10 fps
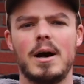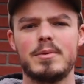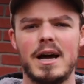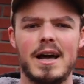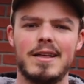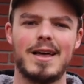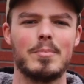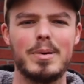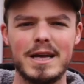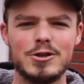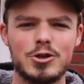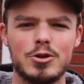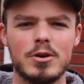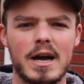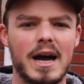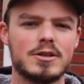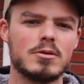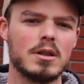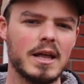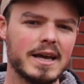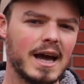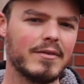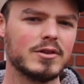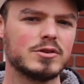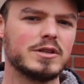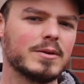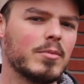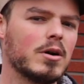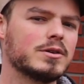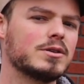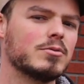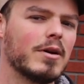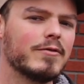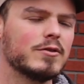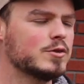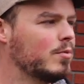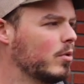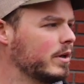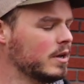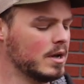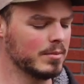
I'm kind of that pin shooter guy, so I like having those tick marks as a reference point,